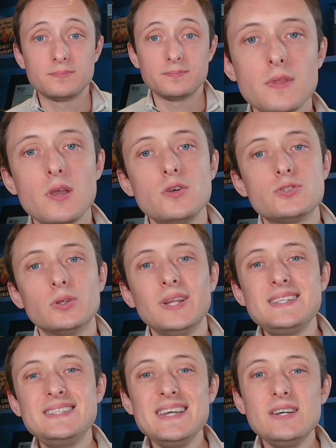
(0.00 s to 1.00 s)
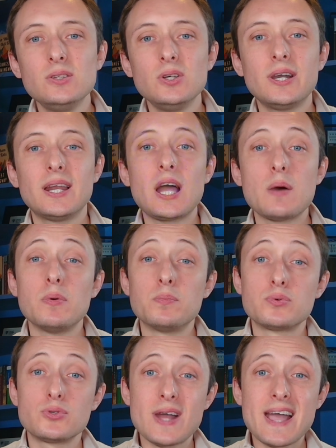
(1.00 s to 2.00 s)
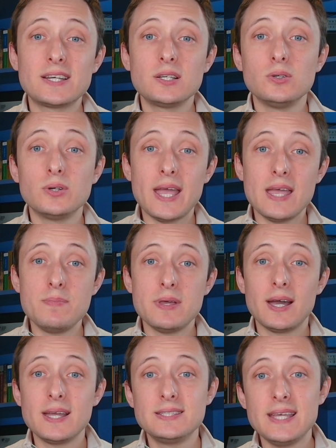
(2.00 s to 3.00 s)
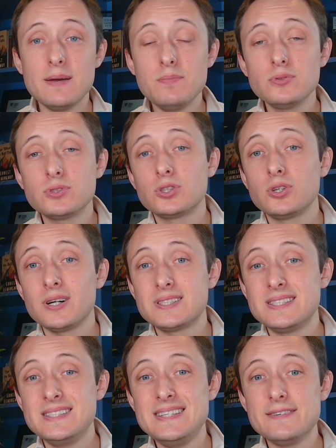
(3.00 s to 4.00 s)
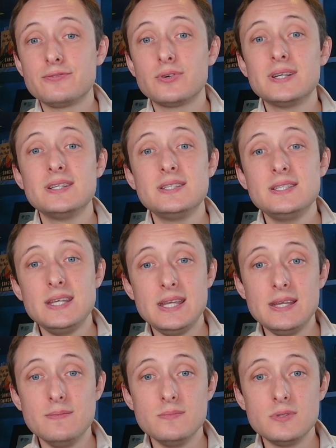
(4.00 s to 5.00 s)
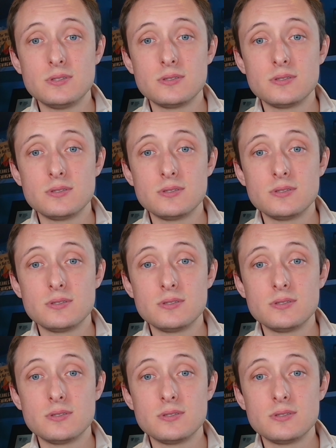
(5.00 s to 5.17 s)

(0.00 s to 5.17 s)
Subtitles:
So let's take a look at a couple practical KPI examples across different teams.